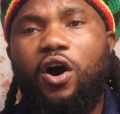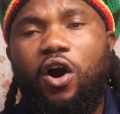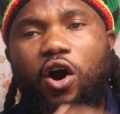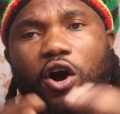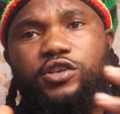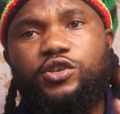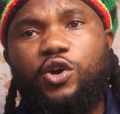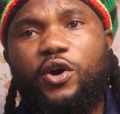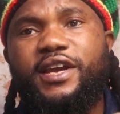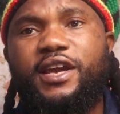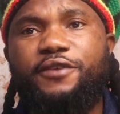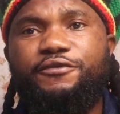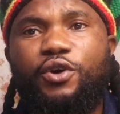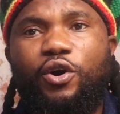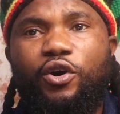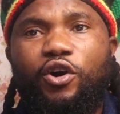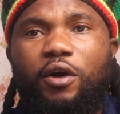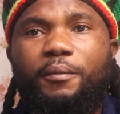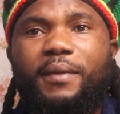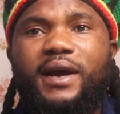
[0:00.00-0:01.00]
Also give
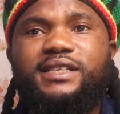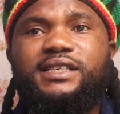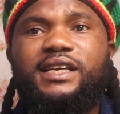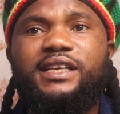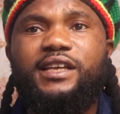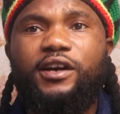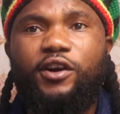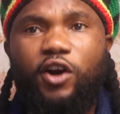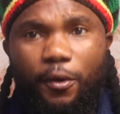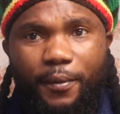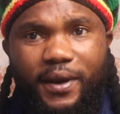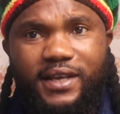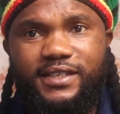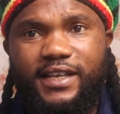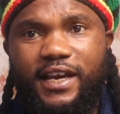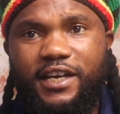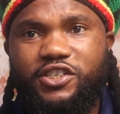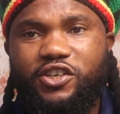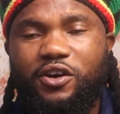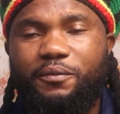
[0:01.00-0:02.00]
your comment in the comment
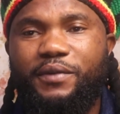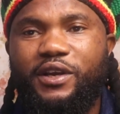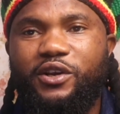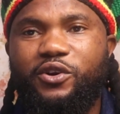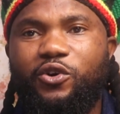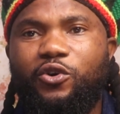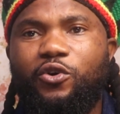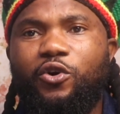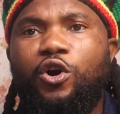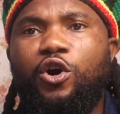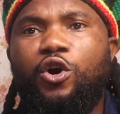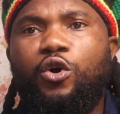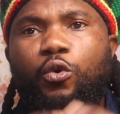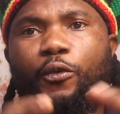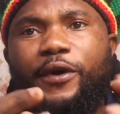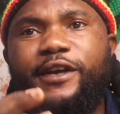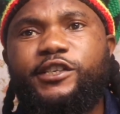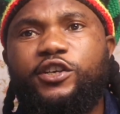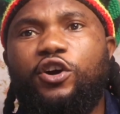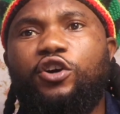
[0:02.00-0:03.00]
section below
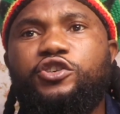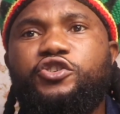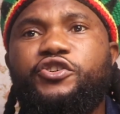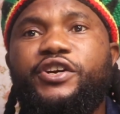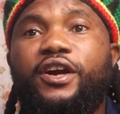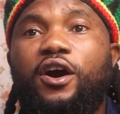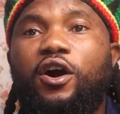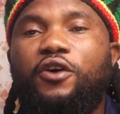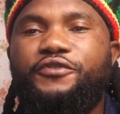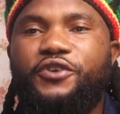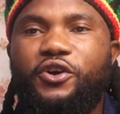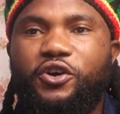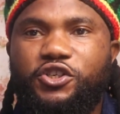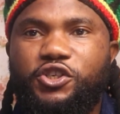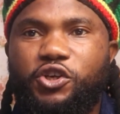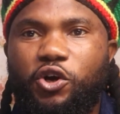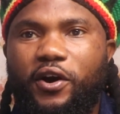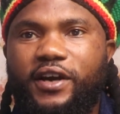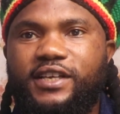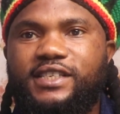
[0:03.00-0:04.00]
which country of your
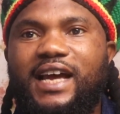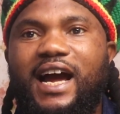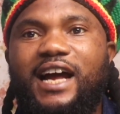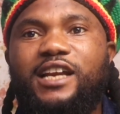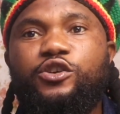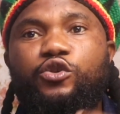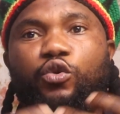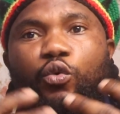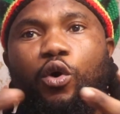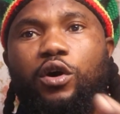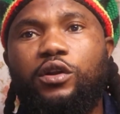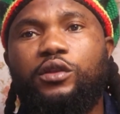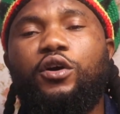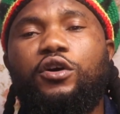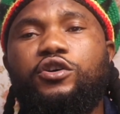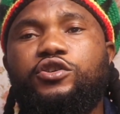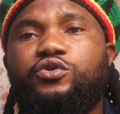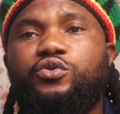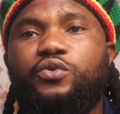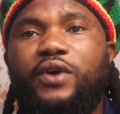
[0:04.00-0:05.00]
choice and you want
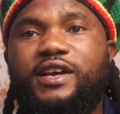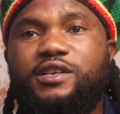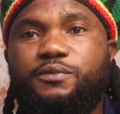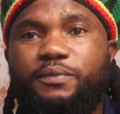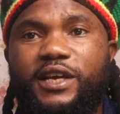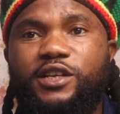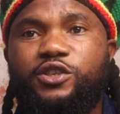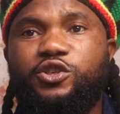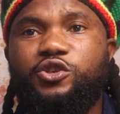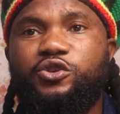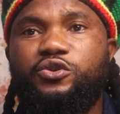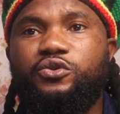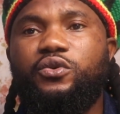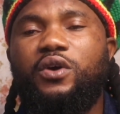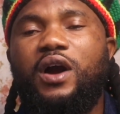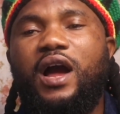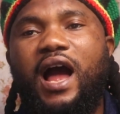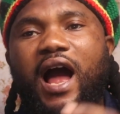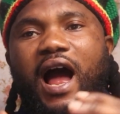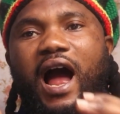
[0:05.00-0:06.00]
us to explain to you